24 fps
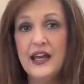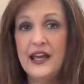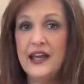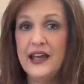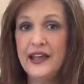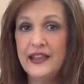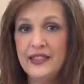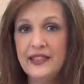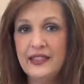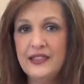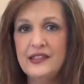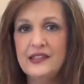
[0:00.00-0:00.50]

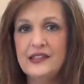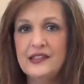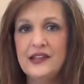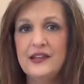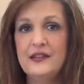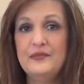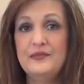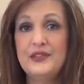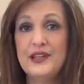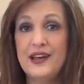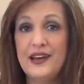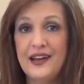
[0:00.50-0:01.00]
At the
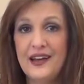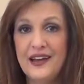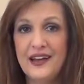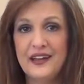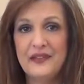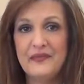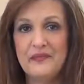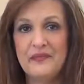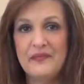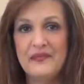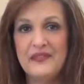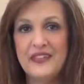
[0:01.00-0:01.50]
same
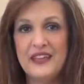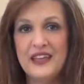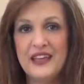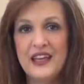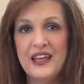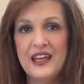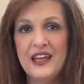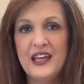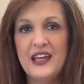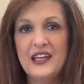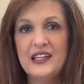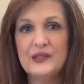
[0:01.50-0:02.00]
time,
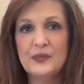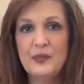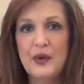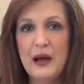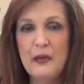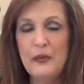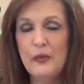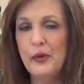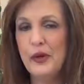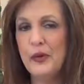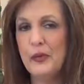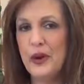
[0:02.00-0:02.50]
it's
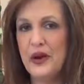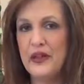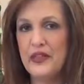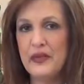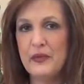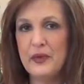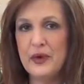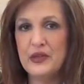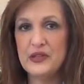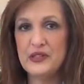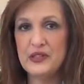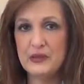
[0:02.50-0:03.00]
probably one of the
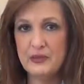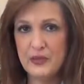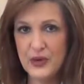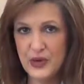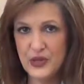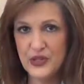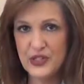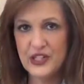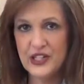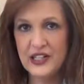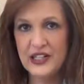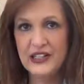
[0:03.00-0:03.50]
most
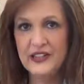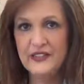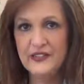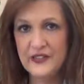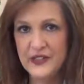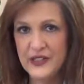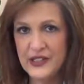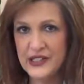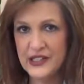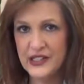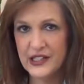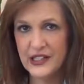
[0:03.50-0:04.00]
emotionally,
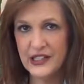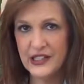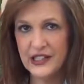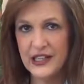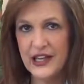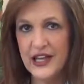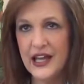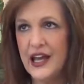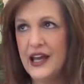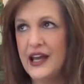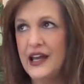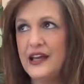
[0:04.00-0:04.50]

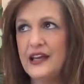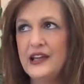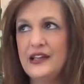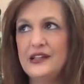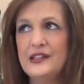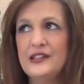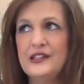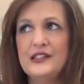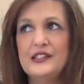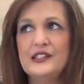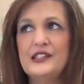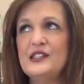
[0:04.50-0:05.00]
physically,
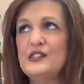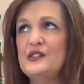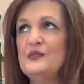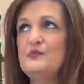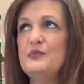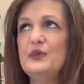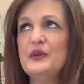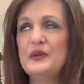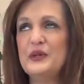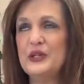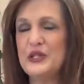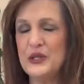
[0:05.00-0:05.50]
and
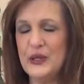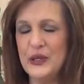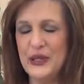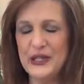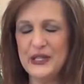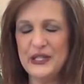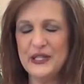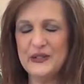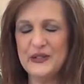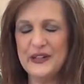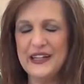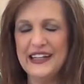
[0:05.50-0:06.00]

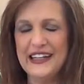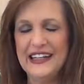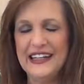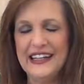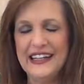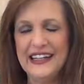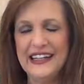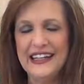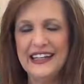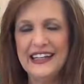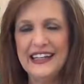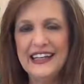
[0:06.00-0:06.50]
spiritually
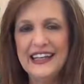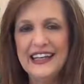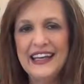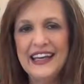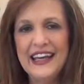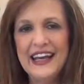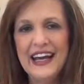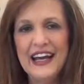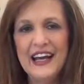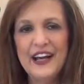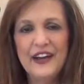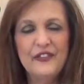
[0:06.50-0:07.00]
draining
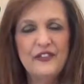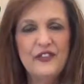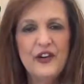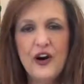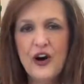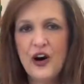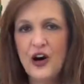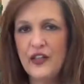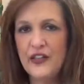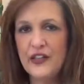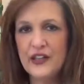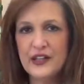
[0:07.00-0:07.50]
of
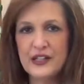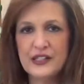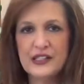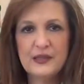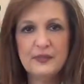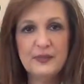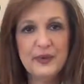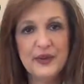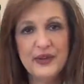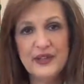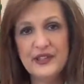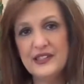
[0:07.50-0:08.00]
all the
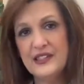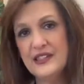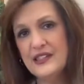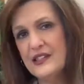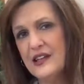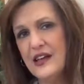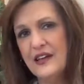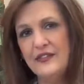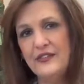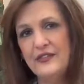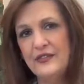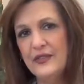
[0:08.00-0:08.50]
experiences
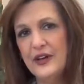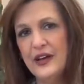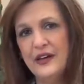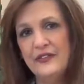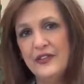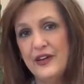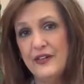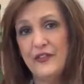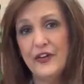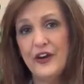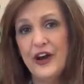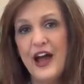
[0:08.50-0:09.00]
I've
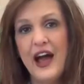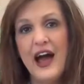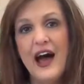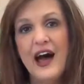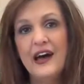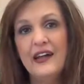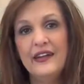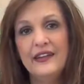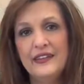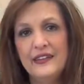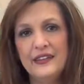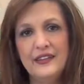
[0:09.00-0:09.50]
ever
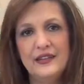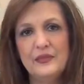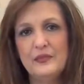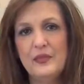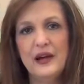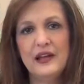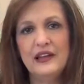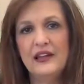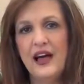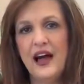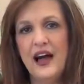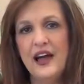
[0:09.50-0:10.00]
had in
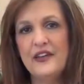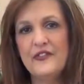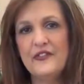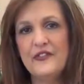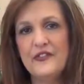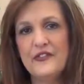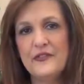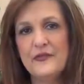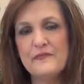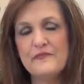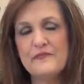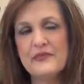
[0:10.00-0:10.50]
my
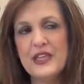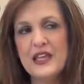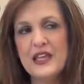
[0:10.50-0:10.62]
life.